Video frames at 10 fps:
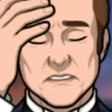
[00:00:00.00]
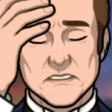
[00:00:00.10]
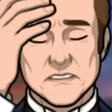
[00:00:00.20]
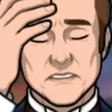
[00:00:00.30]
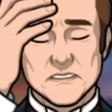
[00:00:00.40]

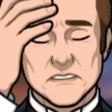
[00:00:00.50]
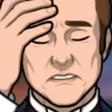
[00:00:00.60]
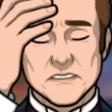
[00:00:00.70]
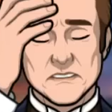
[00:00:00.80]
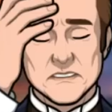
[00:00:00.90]

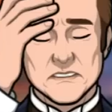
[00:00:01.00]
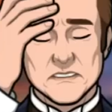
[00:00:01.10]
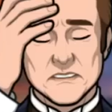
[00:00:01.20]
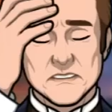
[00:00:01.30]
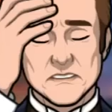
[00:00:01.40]

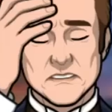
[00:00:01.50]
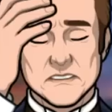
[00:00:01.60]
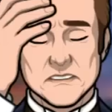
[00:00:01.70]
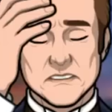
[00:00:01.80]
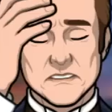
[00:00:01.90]

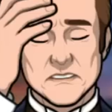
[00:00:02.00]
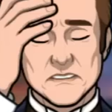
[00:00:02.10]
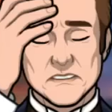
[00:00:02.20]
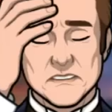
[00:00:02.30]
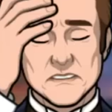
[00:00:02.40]

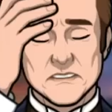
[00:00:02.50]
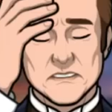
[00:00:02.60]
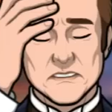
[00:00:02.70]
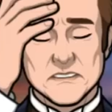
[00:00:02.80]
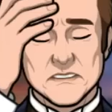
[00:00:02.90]

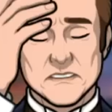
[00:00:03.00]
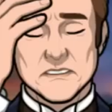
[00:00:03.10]
(silent)